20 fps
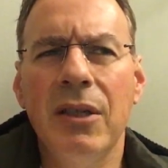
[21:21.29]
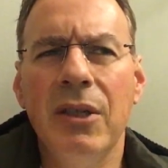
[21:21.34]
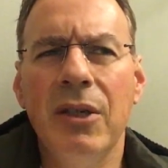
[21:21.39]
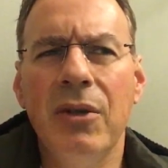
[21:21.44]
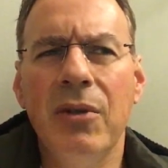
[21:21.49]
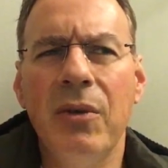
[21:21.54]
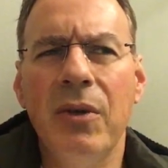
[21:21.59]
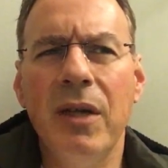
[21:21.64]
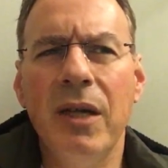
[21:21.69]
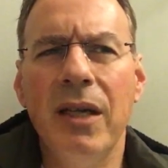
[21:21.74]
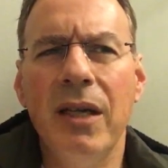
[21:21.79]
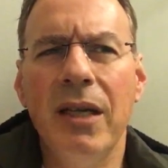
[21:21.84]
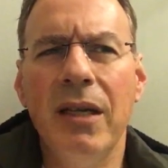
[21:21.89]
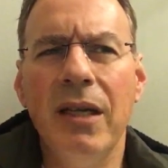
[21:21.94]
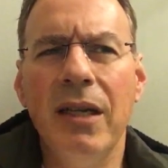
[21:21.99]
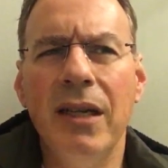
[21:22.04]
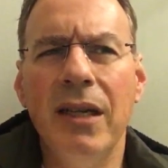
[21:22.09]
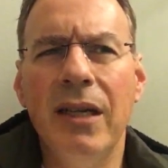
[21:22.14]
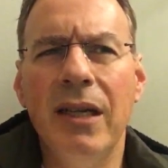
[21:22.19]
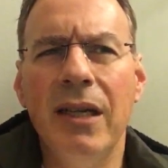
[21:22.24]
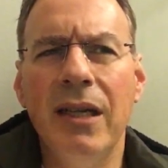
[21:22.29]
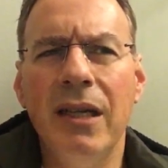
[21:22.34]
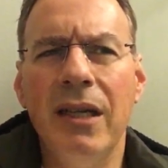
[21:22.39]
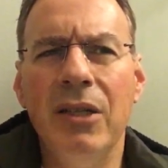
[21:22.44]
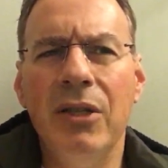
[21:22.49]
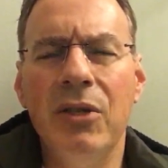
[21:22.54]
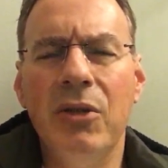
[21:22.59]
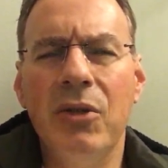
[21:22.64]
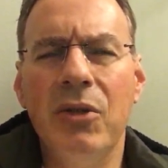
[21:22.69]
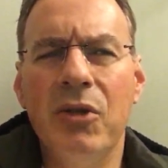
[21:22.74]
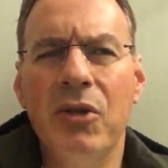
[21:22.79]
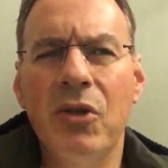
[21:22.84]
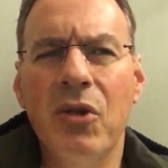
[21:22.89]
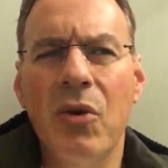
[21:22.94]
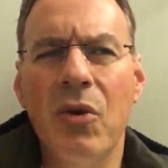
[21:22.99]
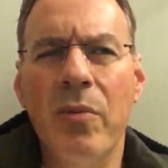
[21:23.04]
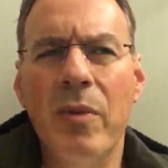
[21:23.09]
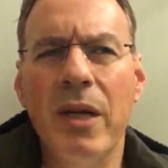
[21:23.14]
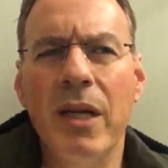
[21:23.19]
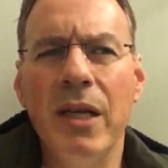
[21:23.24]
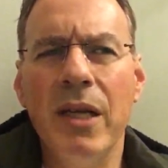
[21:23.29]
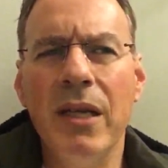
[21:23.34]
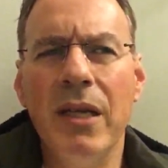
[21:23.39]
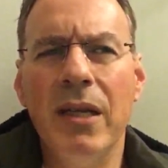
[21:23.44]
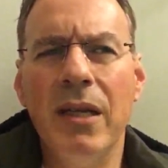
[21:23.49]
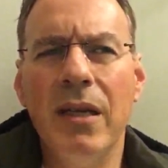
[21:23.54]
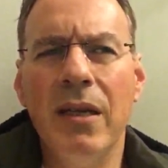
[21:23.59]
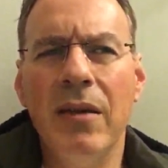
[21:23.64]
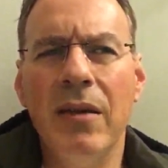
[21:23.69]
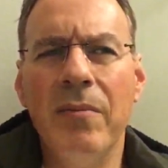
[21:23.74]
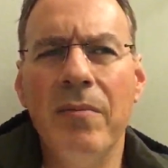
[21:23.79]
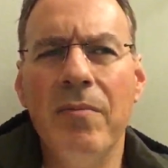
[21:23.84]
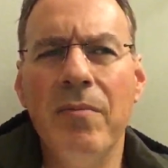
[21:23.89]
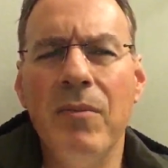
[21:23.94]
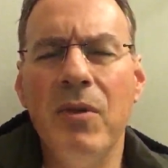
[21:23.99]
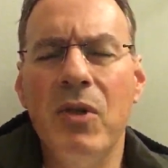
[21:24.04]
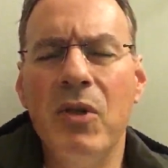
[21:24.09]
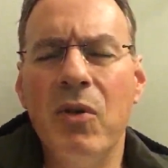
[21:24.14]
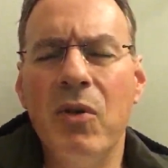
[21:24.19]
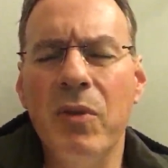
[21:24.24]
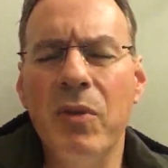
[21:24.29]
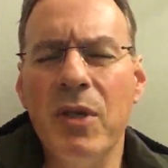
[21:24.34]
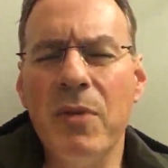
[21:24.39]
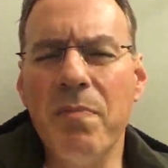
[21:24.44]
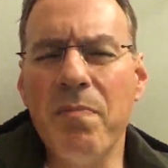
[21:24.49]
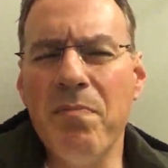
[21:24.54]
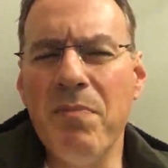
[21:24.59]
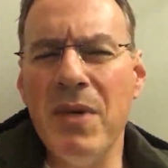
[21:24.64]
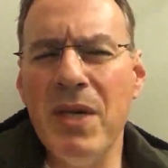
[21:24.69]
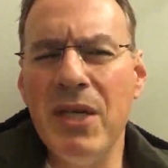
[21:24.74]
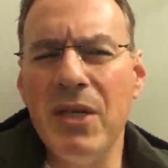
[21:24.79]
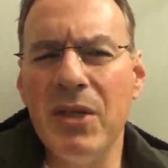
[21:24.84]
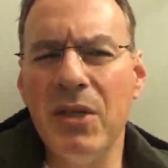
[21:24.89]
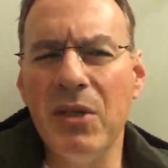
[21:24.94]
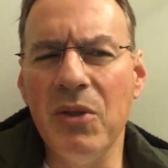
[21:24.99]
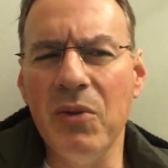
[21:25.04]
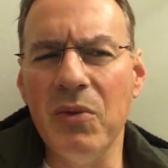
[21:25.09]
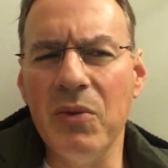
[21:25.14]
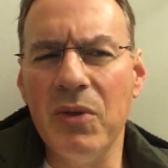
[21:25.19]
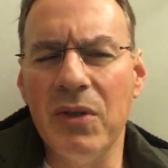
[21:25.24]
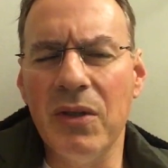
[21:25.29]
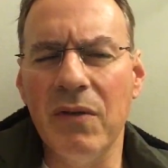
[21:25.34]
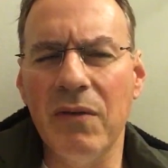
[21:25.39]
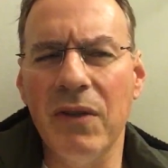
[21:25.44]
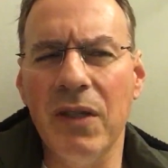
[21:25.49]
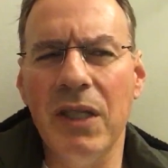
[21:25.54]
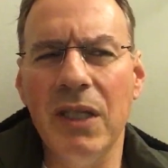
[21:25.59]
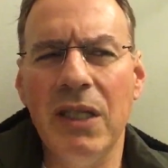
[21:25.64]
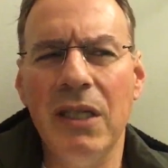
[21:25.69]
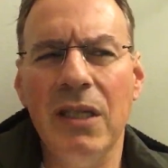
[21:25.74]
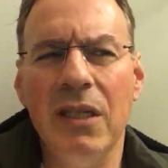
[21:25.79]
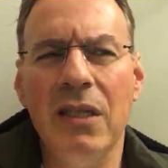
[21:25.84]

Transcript: you know it, there's so much misuse of it.